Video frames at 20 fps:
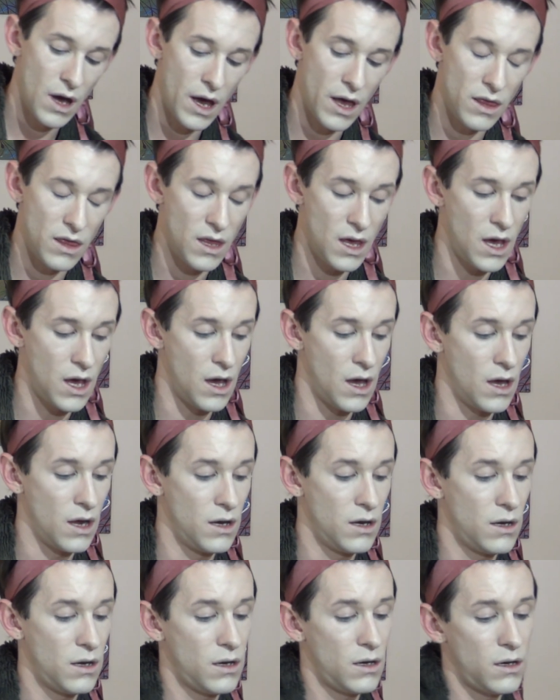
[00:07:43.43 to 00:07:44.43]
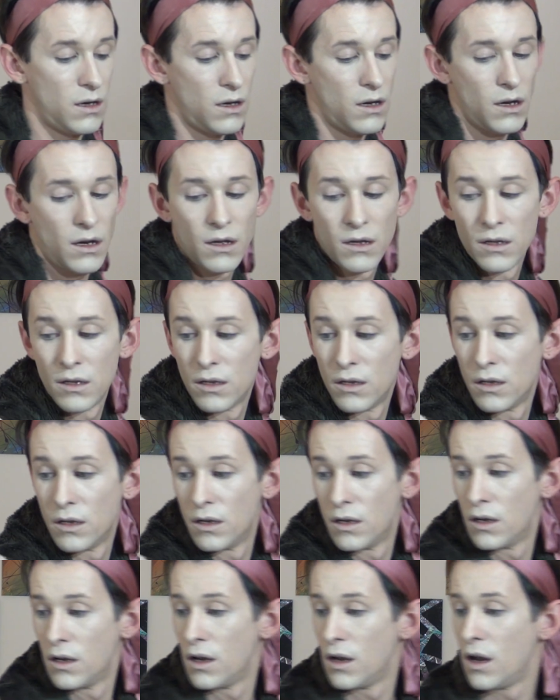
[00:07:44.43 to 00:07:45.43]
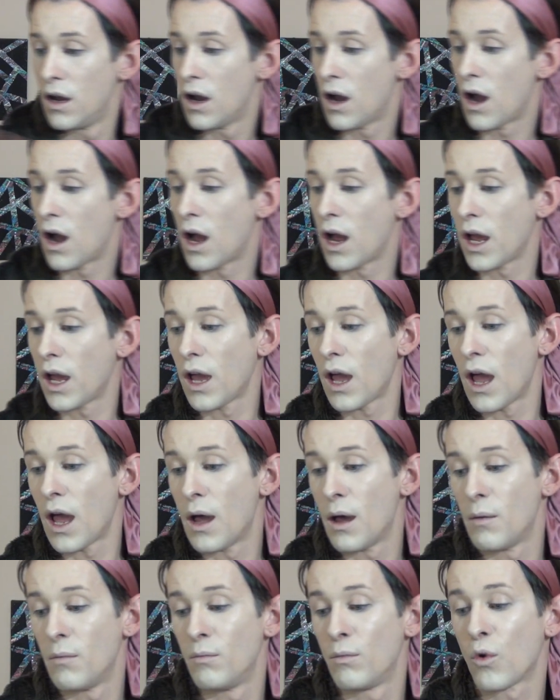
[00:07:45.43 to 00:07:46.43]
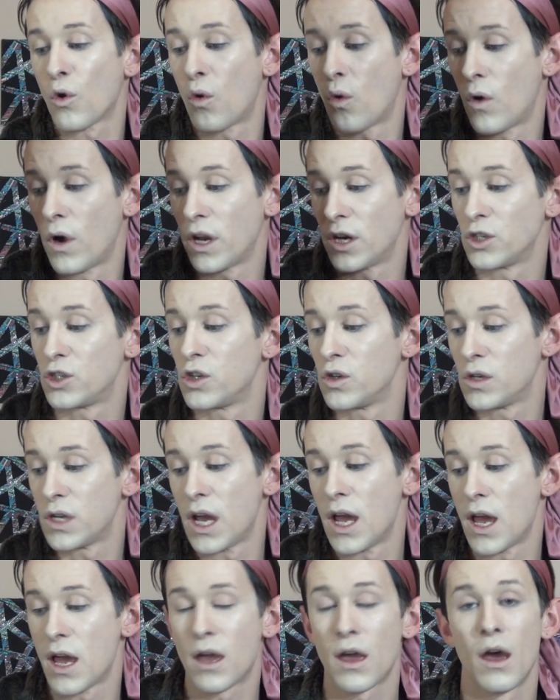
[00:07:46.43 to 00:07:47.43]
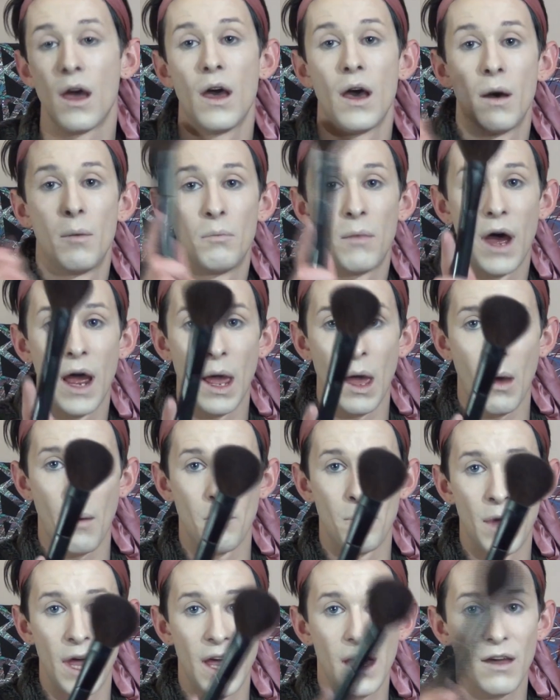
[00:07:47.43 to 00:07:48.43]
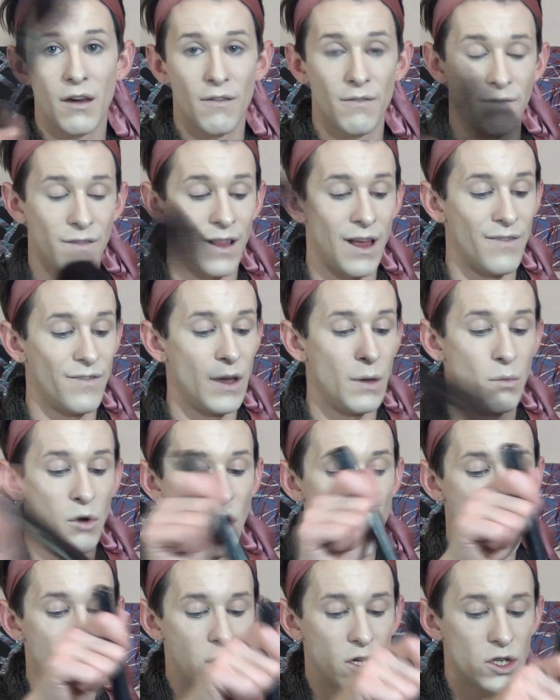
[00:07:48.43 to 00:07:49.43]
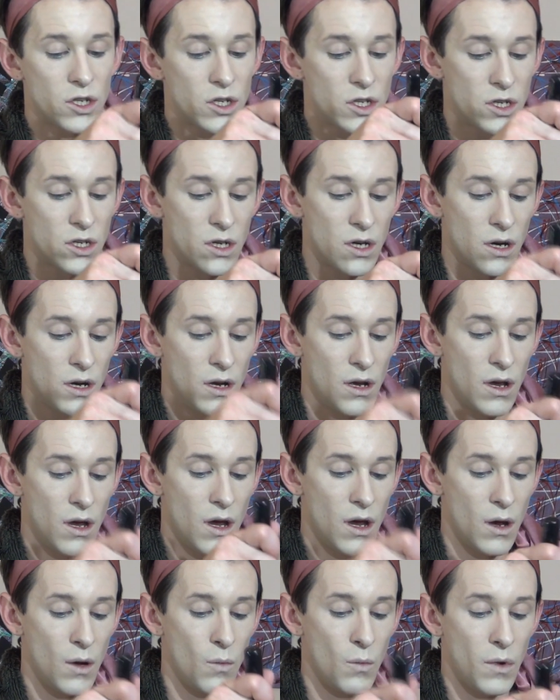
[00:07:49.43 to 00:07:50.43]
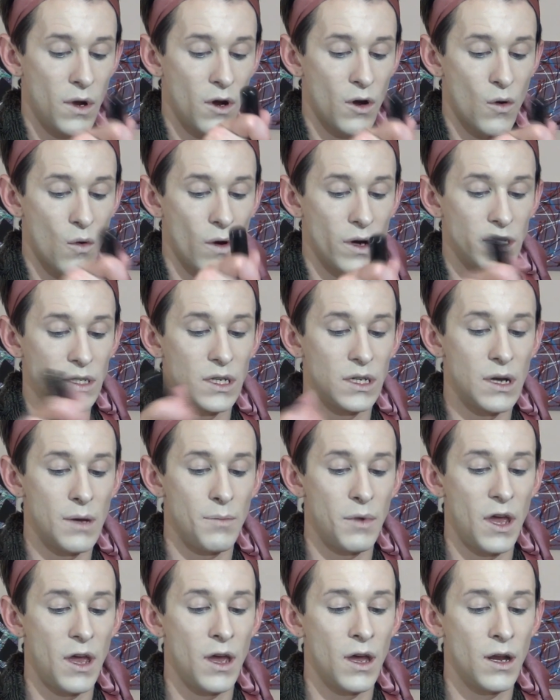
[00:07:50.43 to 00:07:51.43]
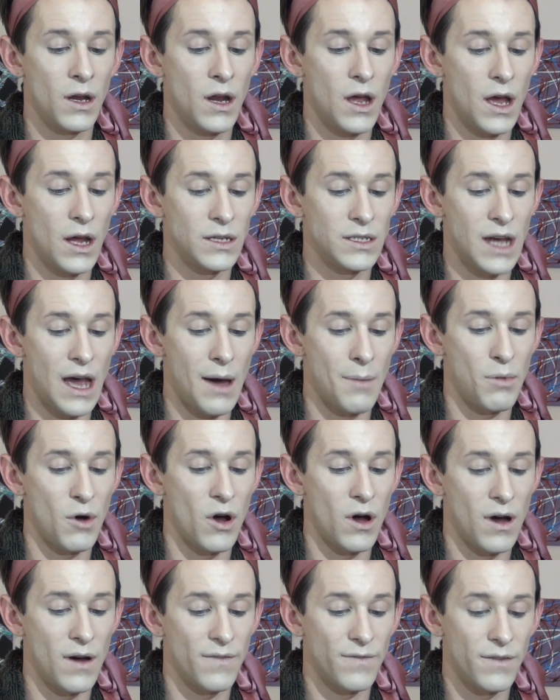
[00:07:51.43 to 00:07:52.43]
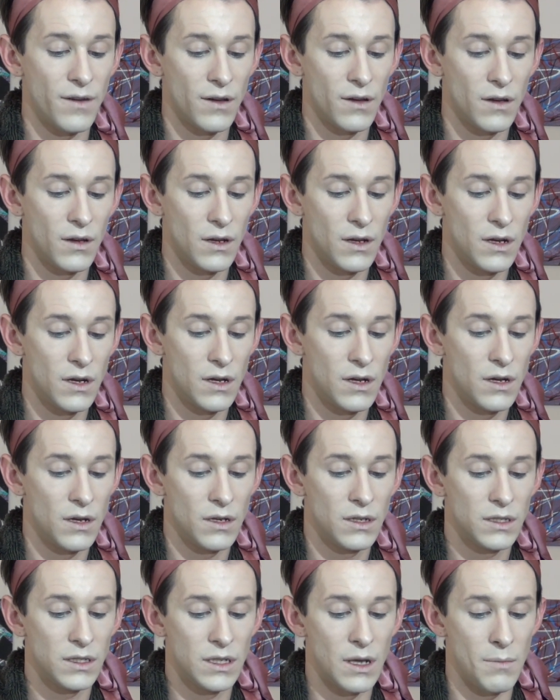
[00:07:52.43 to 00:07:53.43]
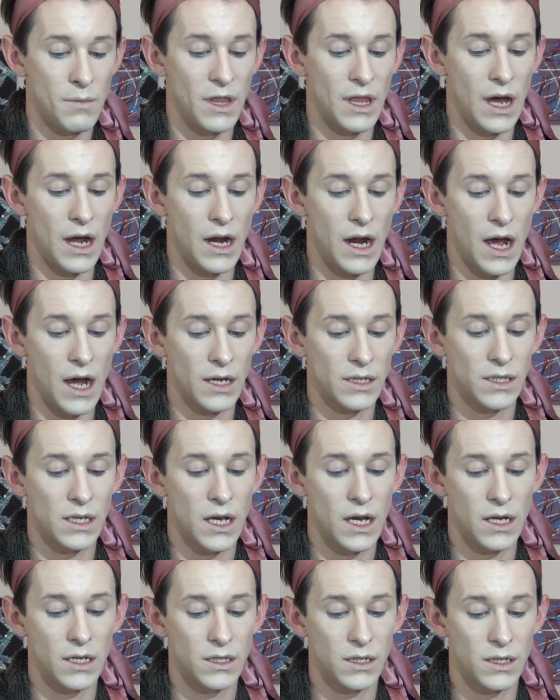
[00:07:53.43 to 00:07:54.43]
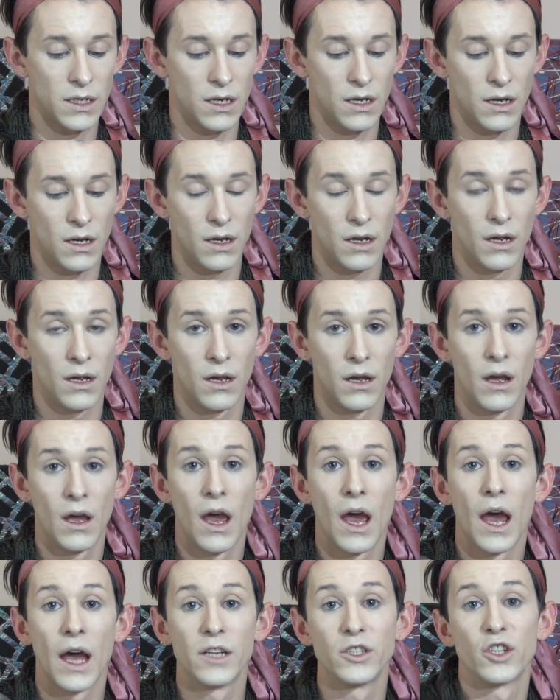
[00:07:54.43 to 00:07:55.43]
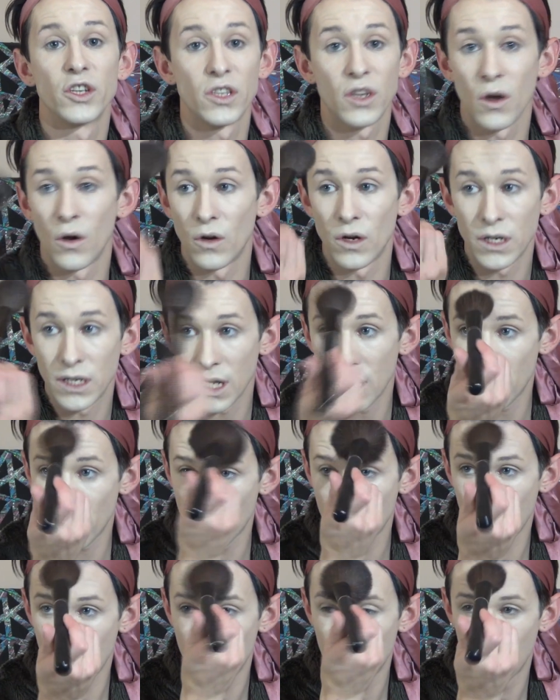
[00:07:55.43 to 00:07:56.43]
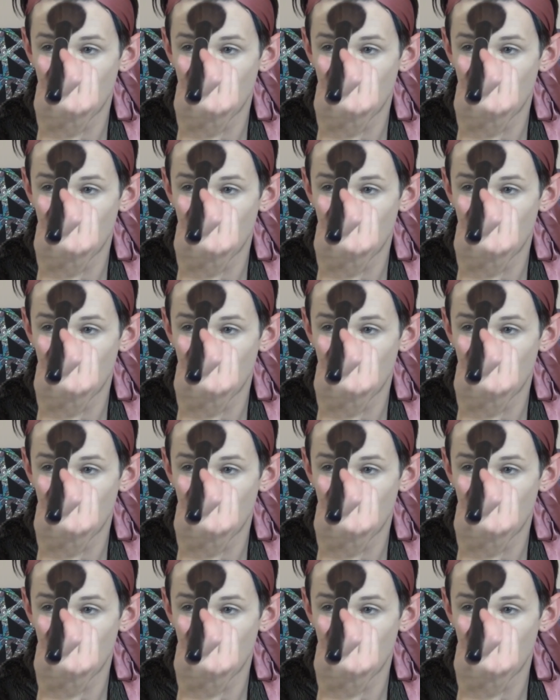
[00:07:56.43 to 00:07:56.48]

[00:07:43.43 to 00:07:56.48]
And then I am going to take my big fluffy brush and we are going to dip in and tap off some of that excess and just go to town.